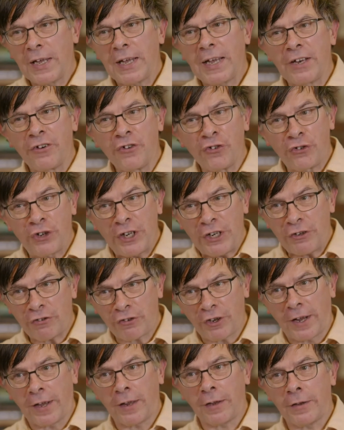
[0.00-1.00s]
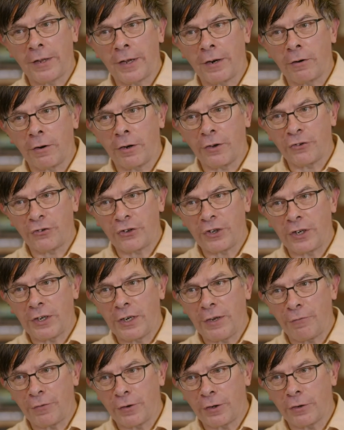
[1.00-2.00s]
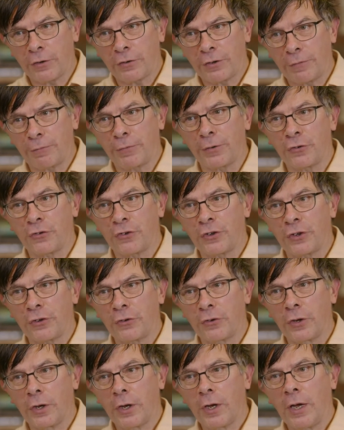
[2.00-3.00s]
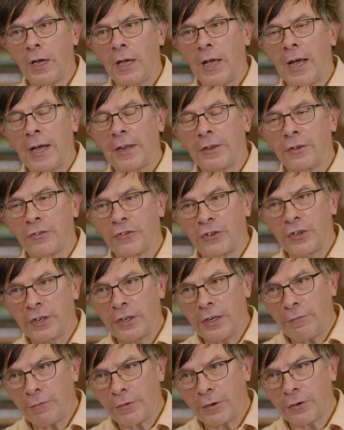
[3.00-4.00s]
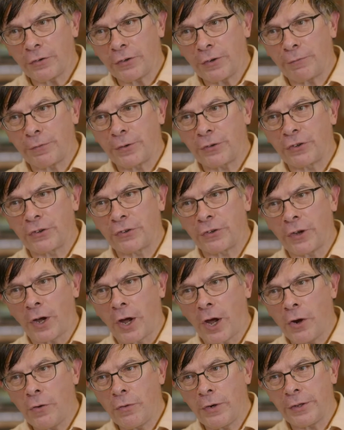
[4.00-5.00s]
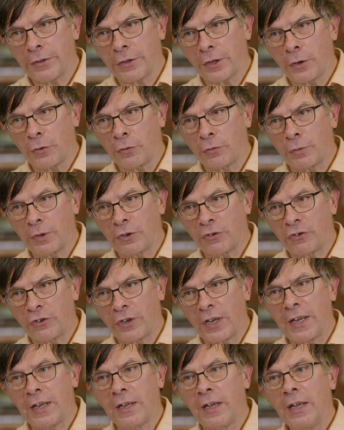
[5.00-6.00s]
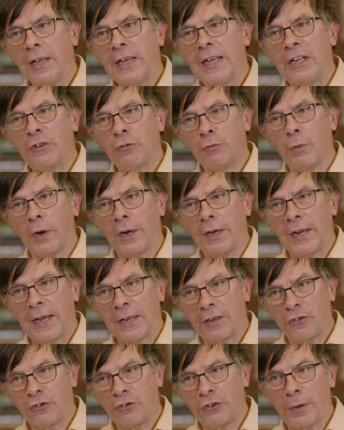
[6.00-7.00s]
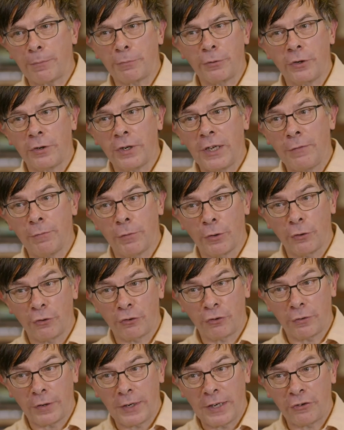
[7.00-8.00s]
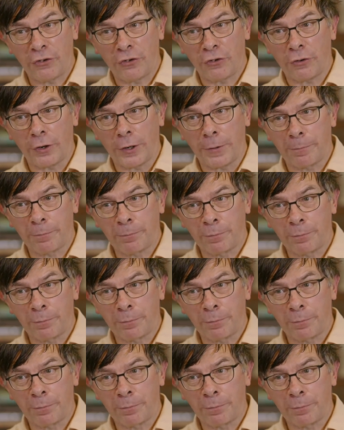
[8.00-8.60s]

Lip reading: In detail, there are significant differences, and the significant differences are only those which say each one had a separate evolutionary history.